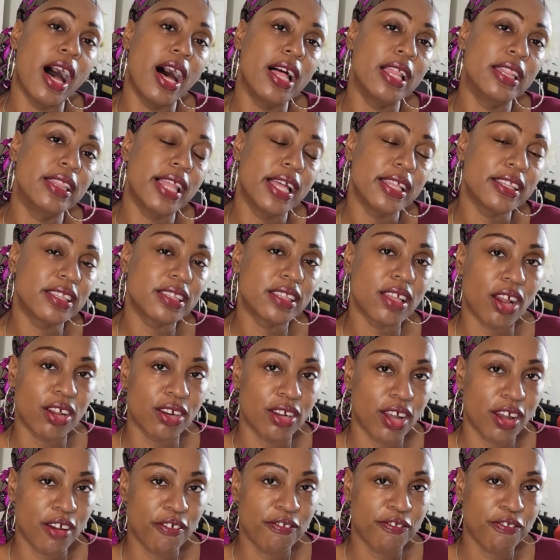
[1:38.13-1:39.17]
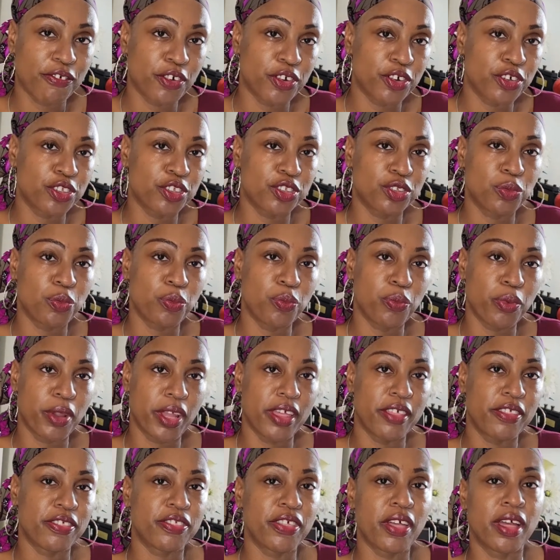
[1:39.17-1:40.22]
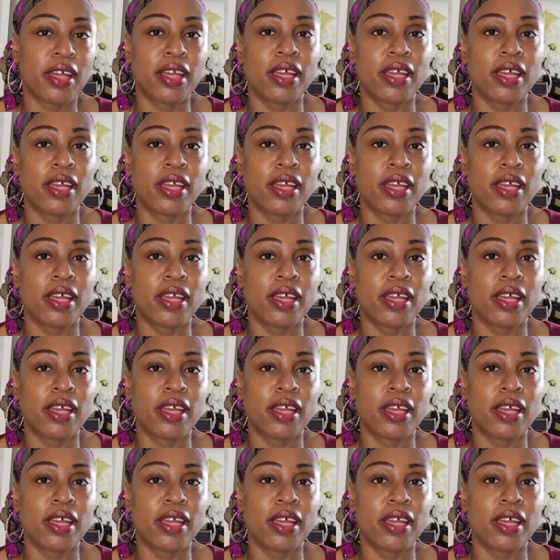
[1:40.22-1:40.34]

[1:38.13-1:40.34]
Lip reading: Let's start off first with